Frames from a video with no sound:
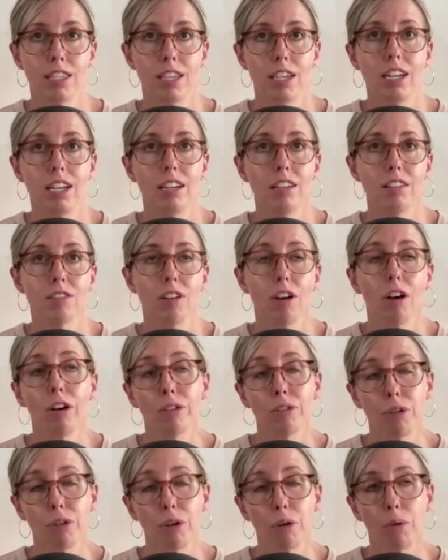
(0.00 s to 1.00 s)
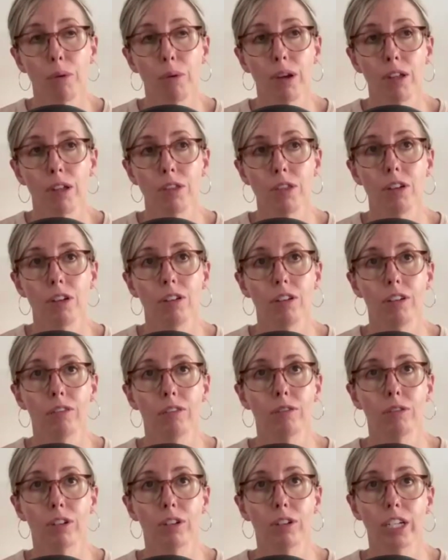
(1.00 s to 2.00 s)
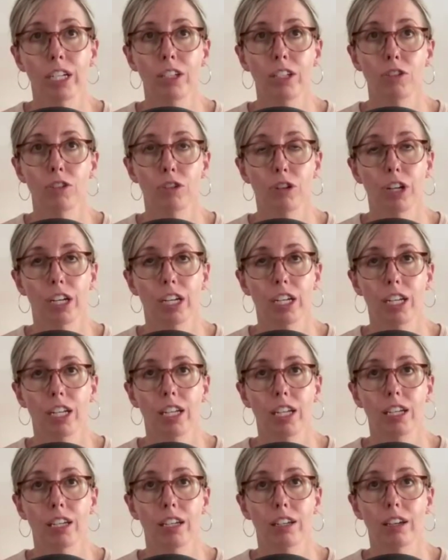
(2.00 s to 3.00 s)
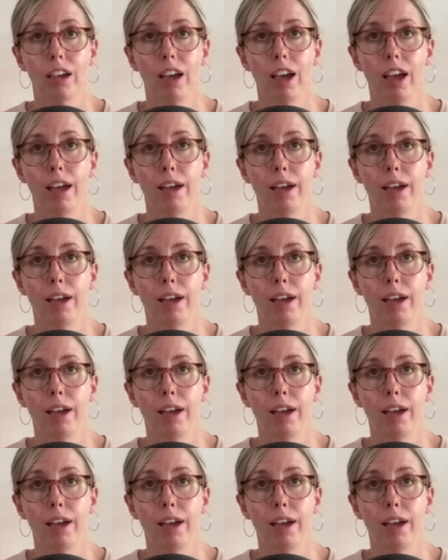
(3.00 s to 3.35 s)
it is also with retraining